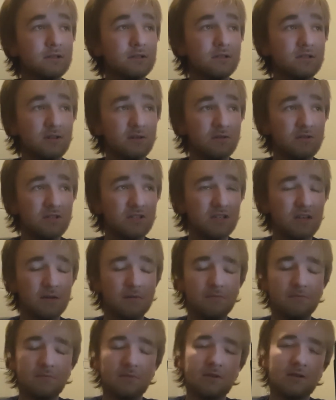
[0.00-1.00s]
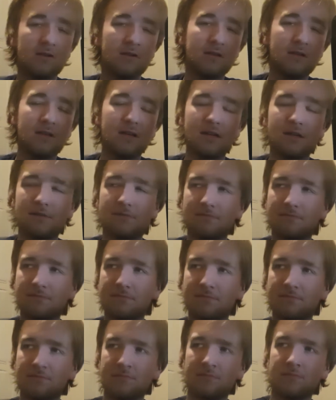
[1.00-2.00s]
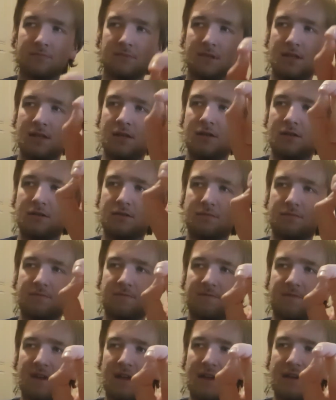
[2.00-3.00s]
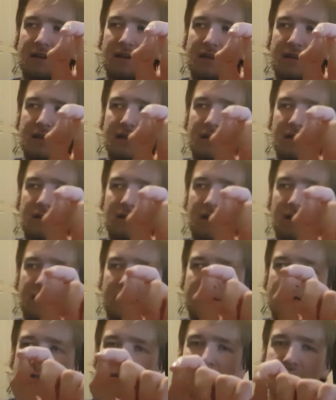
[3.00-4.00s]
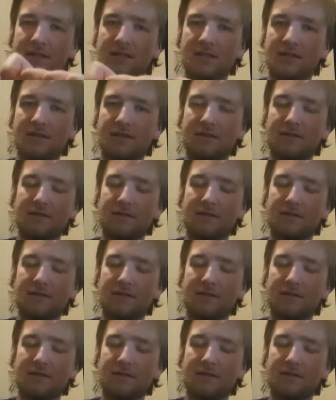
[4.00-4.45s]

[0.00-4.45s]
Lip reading: Don't just go, oh yeah, it looked vaguely like this.